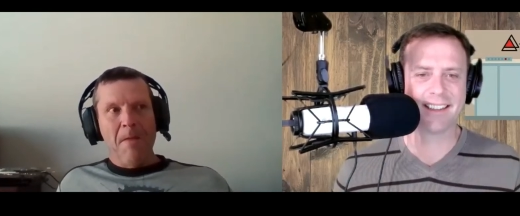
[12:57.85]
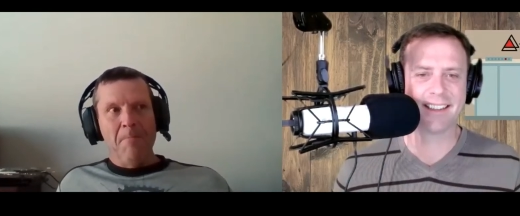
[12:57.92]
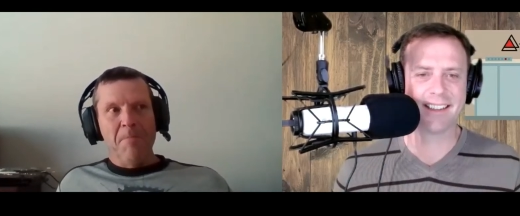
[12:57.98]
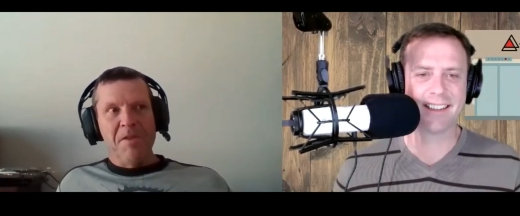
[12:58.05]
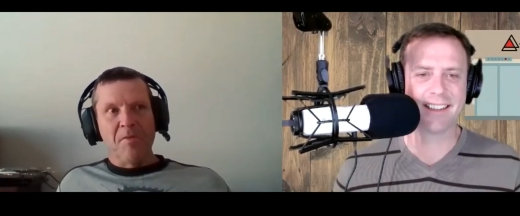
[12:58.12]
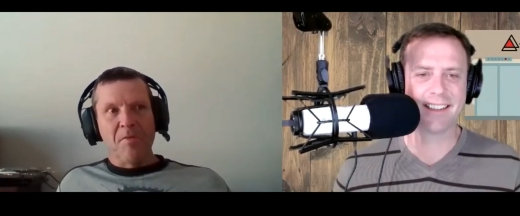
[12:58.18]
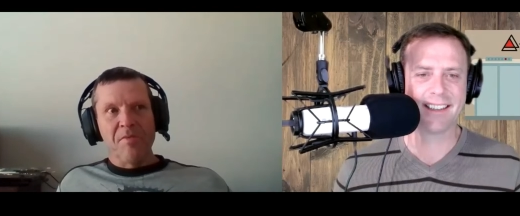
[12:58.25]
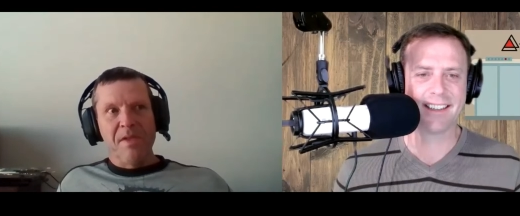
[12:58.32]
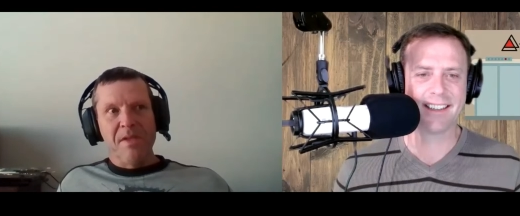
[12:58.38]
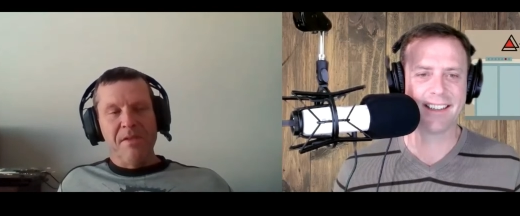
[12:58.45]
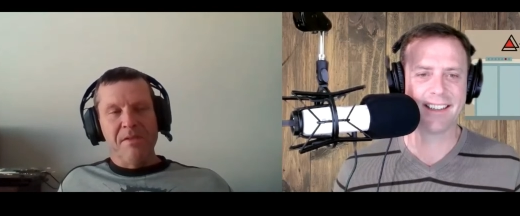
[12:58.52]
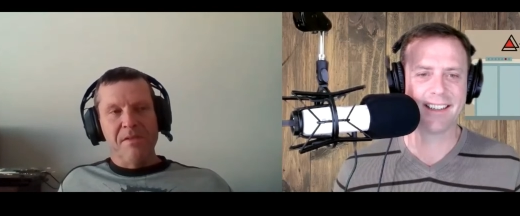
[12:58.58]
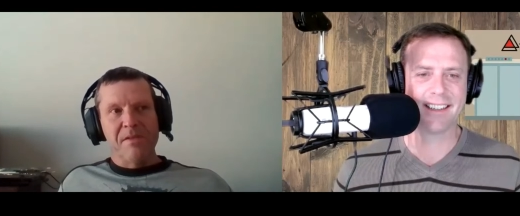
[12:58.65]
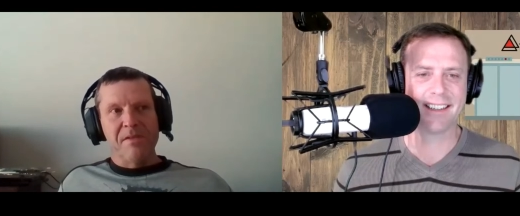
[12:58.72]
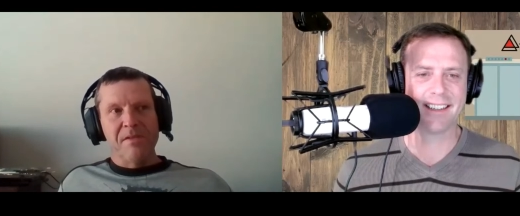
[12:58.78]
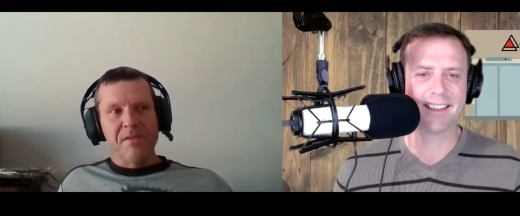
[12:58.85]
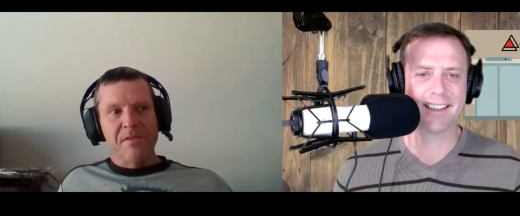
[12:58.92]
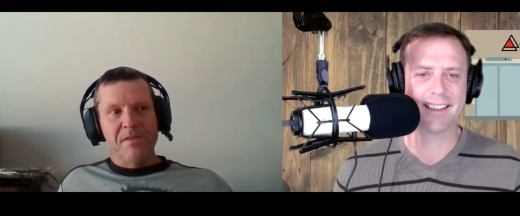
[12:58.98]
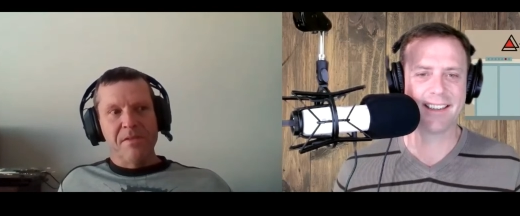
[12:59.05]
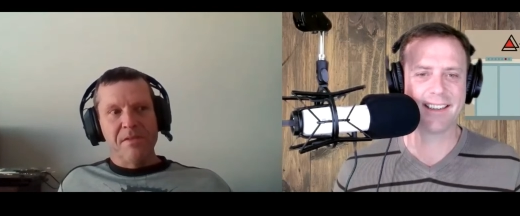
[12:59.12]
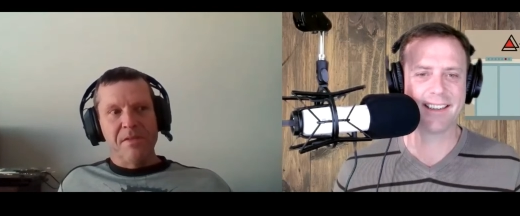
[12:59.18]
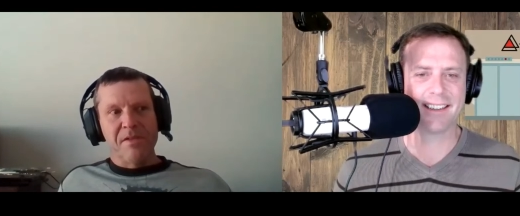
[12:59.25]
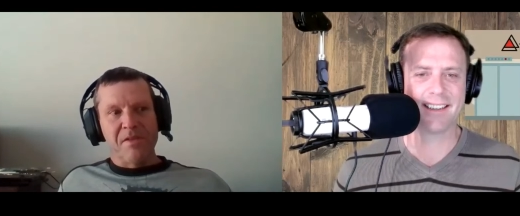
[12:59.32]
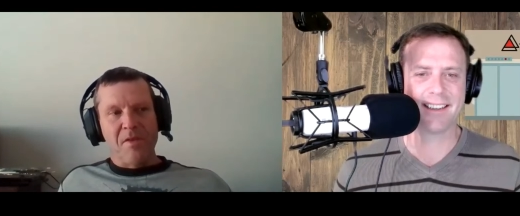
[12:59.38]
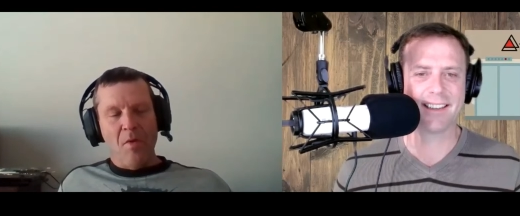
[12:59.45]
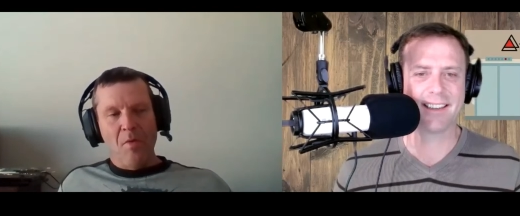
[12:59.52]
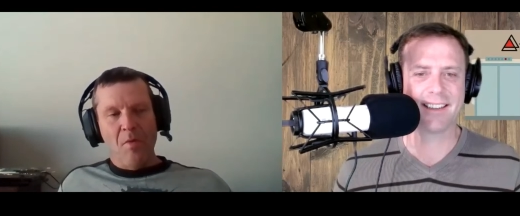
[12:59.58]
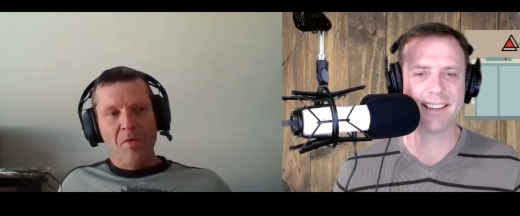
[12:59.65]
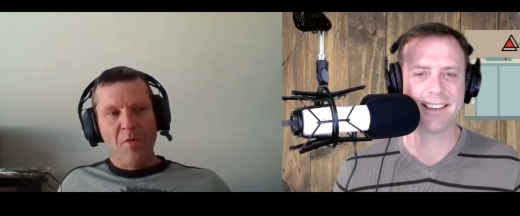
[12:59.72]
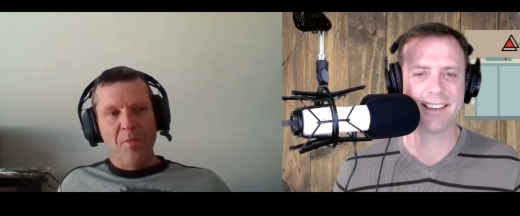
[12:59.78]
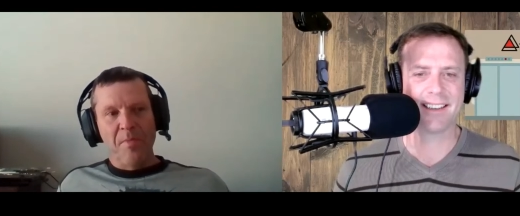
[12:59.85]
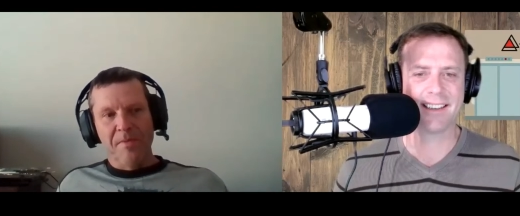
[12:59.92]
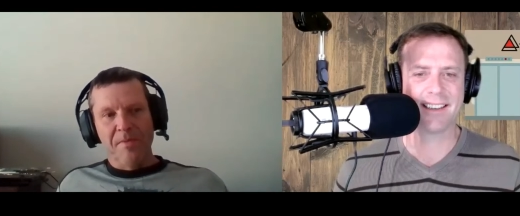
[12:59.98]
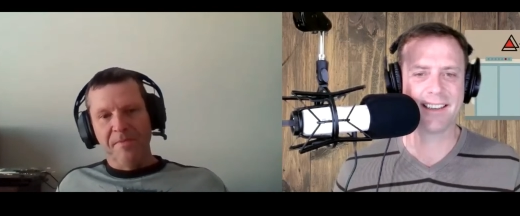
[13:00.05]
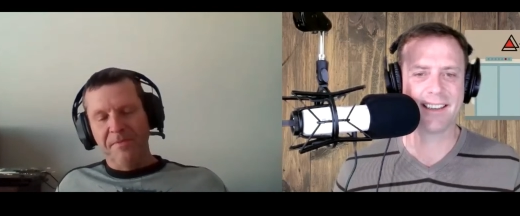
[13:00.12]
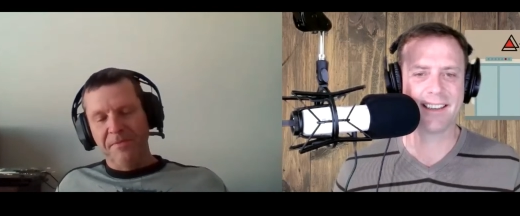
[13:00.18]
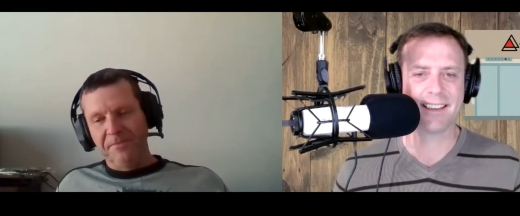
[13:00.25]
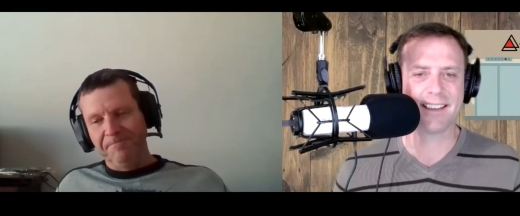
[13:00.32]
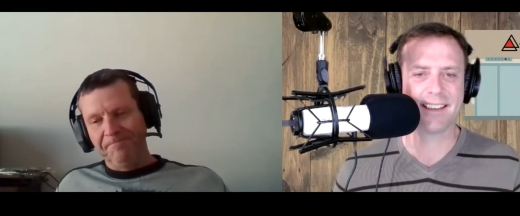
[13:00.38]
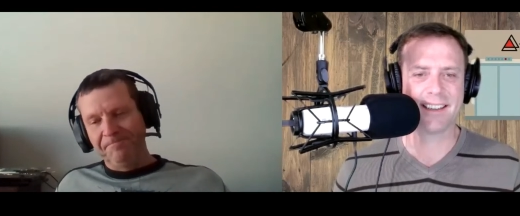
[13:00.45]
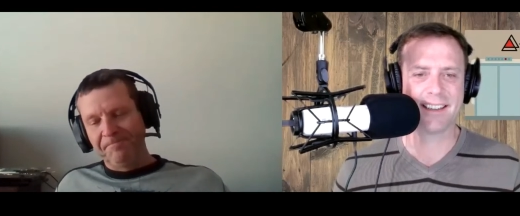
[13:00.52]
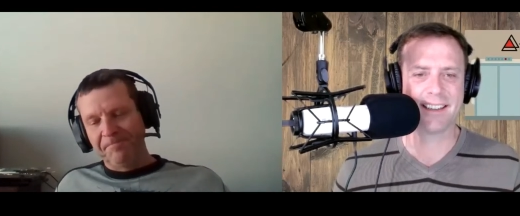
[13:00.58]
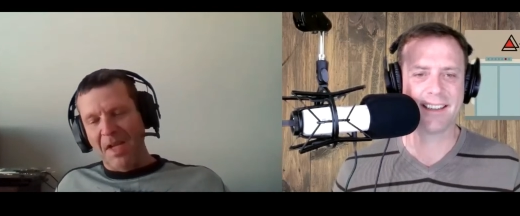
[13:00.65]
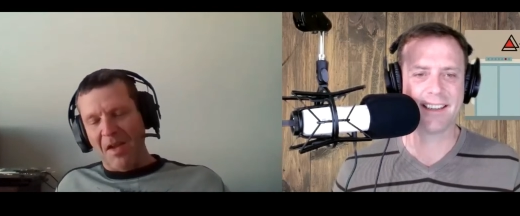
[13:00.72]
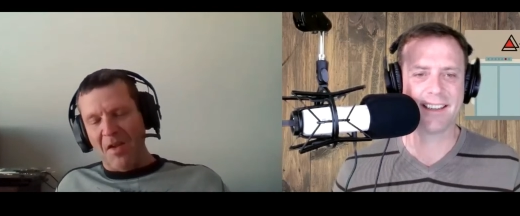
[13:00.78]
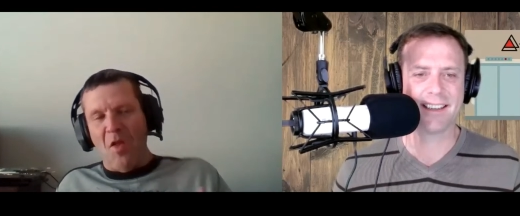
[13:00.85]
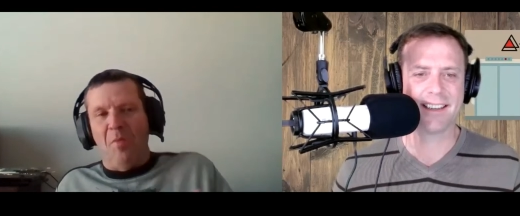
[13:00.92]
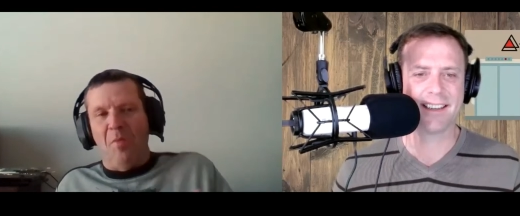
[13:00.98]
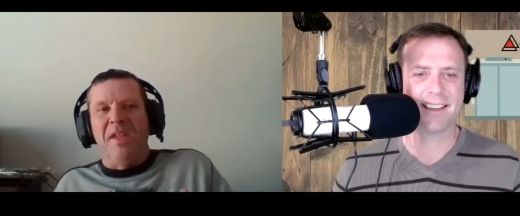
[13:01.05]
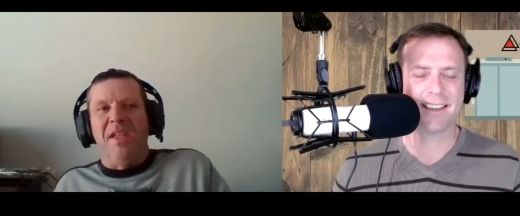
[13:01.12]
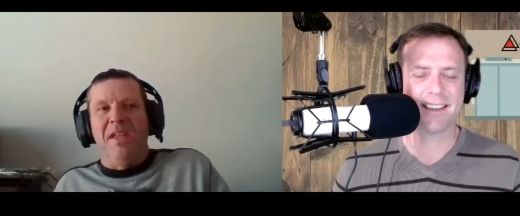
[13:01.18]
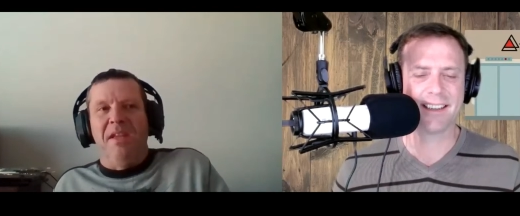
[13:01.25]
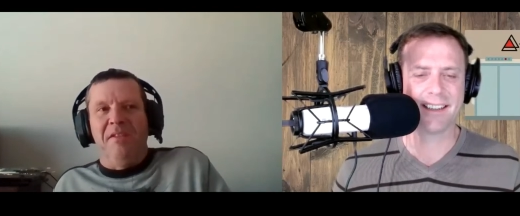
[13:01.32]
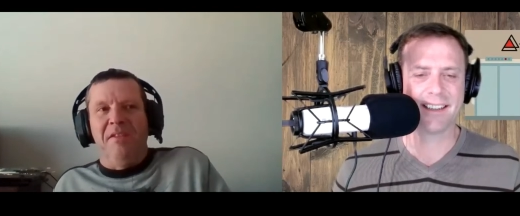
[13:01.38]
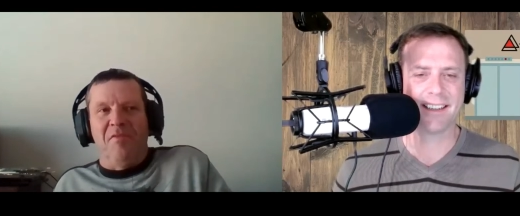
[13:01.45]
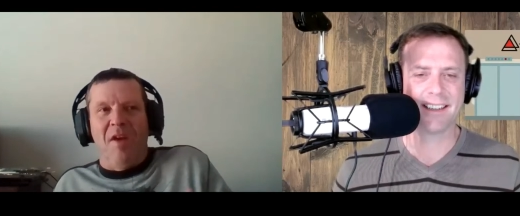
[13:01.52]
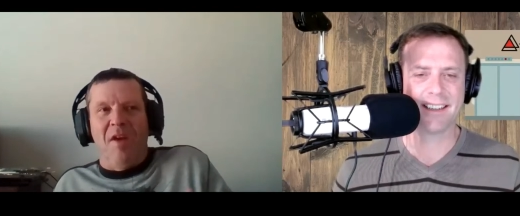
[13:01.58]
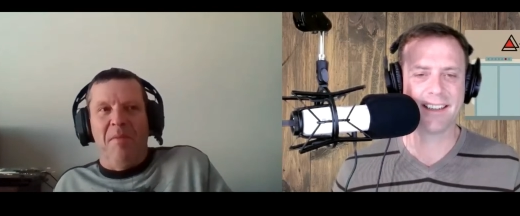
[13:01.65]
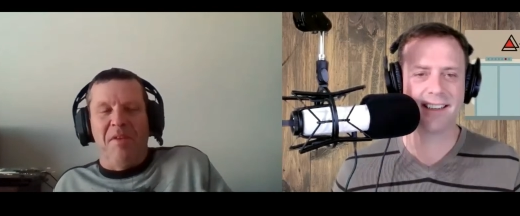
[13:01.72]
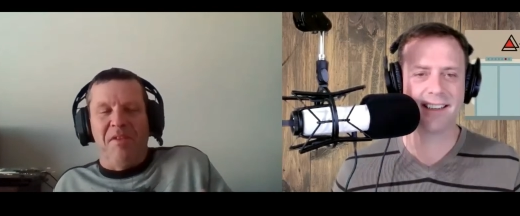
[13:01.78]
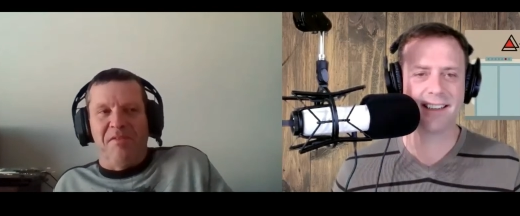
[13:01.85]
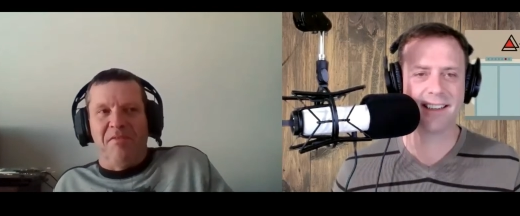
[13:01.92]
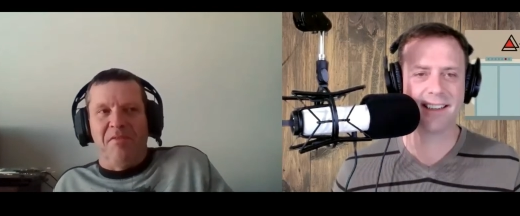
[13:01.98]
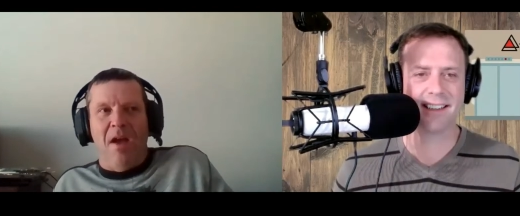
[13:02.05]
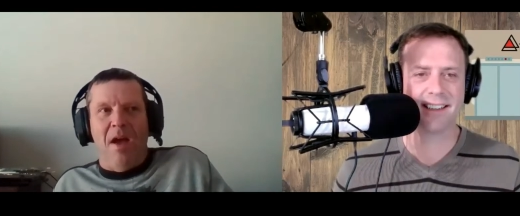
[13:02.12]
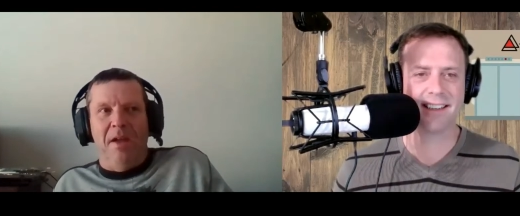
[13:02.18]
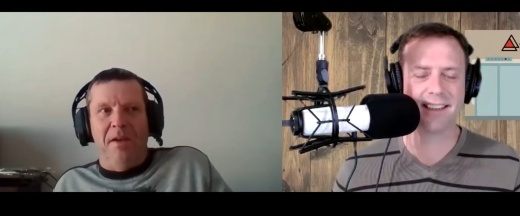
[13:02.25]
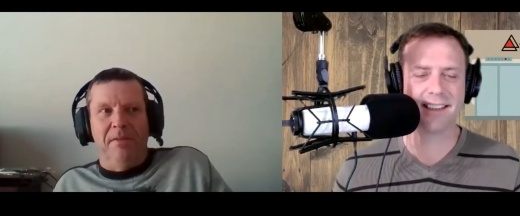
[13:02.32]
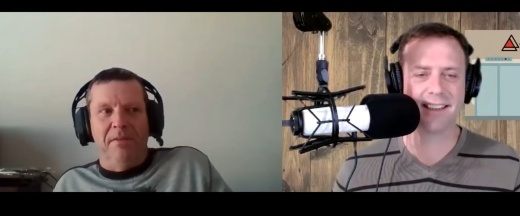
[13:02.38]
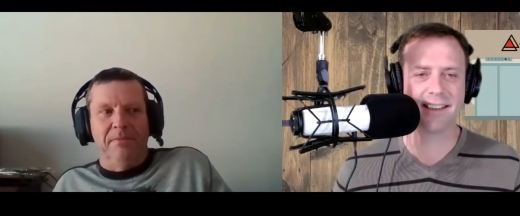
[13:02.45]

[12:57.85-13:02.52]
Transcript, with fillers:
Speaker 1: but there was these, this whole group of, I call them kids, right? Because they're not